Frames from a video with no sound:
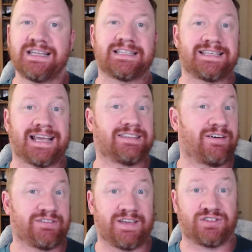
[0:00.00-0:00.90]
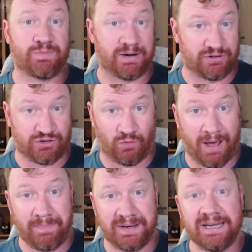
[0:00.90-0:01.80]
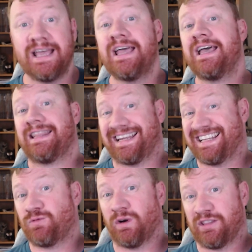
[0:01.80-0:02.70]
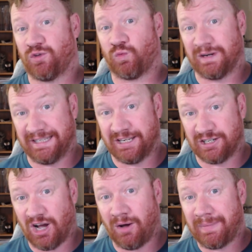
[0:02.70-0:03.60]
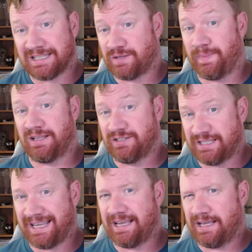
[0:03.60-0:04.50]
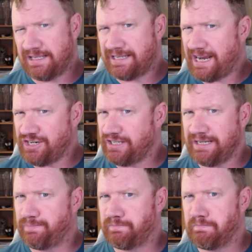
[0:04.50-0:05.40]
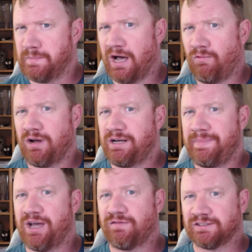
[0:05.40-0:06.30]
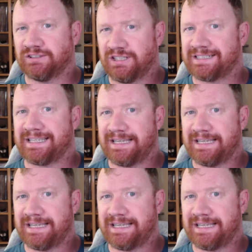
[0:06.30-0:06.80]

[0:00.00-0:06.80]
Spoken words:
At 2nd level, you have Spiritual Weapon. That is one of the really good combat spells. It's actually not one to be overlooked.